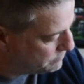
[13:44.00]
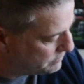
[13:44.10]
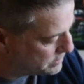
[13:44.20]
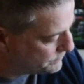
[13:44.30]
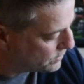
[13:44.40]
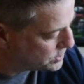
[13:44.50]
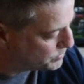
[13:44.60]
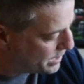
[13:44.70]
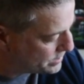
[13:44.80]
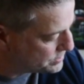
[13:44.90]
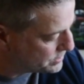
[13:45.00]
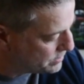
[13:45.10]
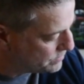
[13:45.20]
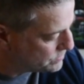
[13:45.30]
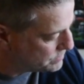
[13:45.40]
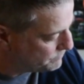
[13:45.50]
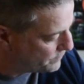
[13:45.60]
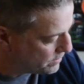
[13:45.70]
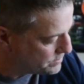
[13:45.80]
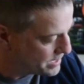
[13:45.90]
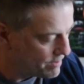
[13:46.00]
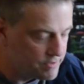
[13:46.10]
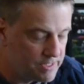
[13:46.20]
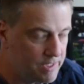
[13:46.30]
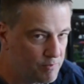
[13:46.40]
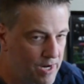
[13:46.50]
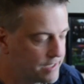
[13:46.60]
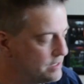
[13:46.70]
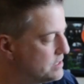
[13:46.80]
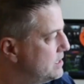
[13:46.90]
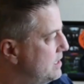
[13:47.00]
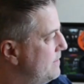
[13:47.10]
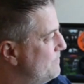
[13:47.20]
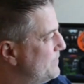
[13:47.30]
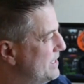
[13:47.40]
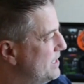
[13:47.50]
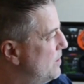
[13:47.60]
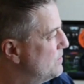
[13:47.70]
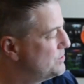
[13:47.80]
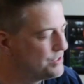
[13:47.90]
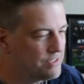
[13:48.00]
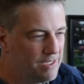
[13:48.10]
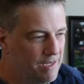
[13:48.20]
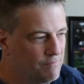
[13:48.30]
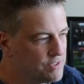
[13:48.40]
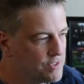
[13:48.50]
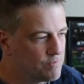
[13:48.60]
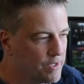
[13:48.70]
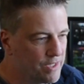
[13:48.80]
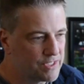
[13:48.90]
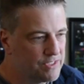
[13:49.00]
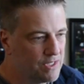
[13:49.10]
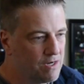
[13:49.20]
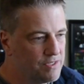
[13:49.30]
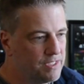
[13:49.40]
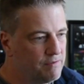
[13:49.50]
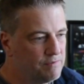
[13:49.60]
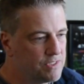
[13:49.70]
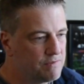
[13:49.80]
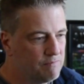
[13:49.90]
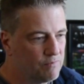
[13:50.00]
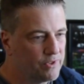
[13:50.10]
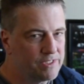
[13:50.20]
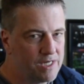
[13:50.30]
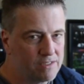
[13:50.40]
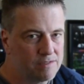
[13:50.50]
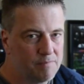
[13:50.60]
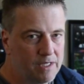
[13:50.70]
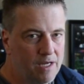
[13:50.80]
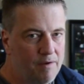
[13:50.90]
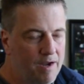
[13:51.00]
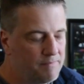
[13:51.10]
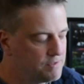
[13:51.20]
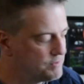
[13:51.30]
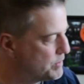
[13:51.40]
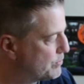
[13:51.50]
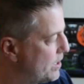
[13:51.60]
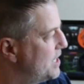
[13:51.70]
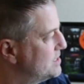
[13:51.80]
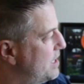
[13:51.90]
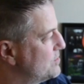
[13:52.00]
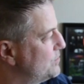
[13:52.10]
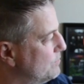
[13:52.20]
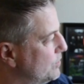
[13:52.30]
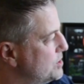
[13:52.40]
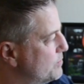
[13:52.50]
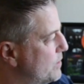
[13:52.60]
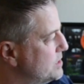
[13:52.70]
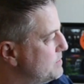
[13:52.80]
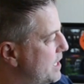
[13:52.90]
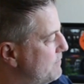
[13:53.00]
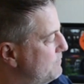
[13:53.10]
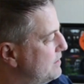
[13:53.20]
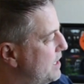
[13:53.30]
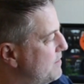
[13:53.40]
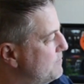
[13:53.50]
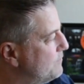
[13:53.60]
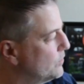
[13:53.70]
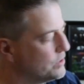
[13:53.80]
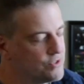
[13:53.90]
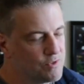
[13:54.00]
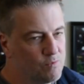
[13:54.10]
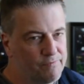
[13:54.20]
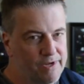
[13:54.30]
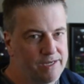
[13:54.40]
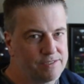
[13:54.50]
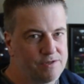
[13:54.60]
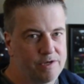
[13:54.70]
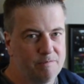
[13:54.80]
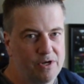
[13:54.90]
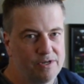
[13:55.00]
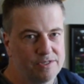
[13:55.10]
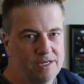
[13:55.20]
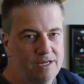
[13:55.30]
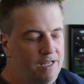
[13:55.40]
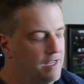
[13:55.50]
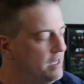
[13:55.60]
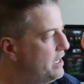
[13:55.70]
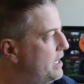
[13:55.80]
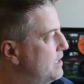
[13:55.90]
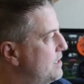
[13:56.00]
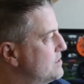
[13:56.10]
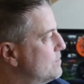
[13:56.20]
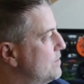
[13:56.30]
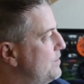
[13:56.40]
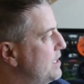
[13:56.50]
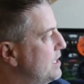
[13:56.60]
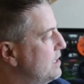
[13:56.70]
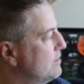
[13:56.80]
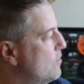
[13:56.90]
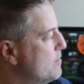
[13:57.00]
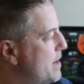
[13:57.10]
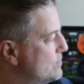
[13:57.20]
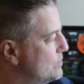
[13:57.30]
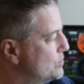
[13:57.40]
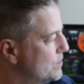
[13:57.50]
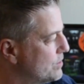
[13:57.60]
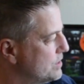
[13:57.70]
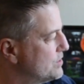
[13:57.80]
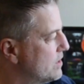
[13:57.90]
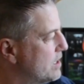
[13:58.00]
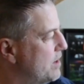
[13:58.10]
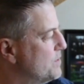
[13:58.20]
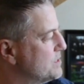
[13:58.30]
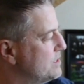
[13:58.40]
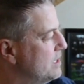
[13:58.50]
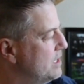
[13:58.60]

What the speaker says: as far as practice goes and as far as how it did at practice, it was just one of those guitars that just really talked to me. I was surprised. It actually really surprised me. I'm really used to Wolfgangs and Ernie Balls and that sort of thing. And going back to a shredder guitar, I wasn't